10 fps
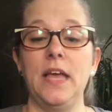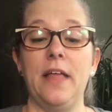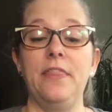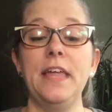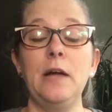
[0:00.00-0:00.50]

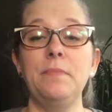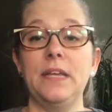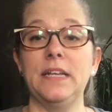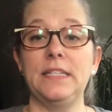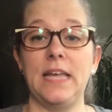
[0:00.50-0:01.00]
Then I'm
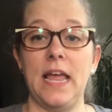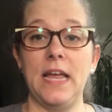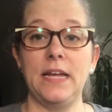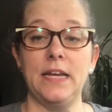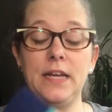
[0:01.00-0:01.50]
going to
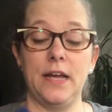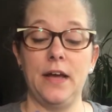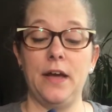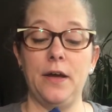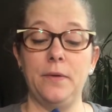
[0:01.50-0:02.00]
take
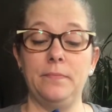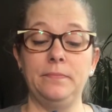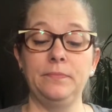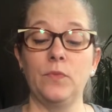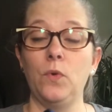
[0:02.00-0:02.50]

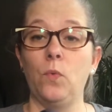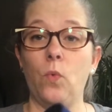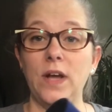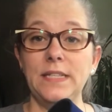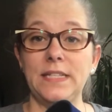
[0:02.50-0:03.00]

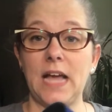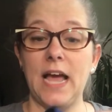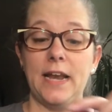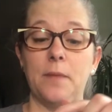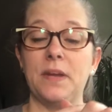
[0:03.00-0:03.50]
one side
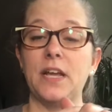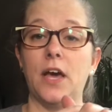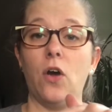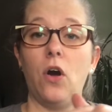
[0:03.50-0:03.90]
and I'm going to cut